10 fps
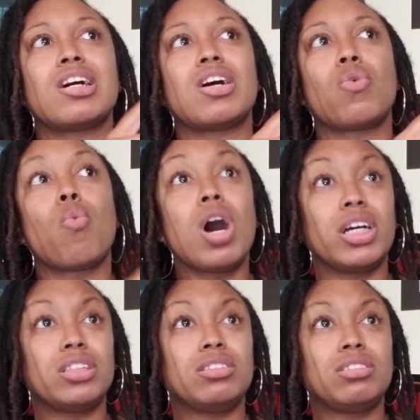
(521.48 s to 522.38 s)

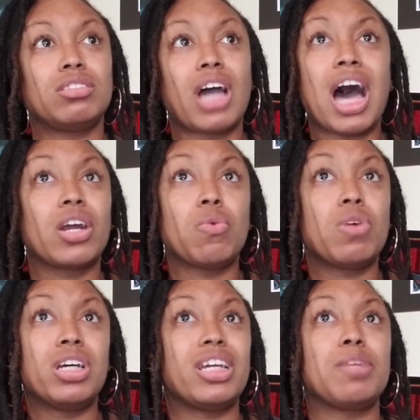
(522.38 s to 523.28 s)
1, I don't
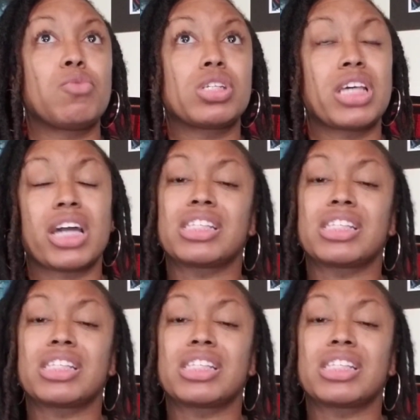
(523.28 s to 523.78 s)
want any more sex.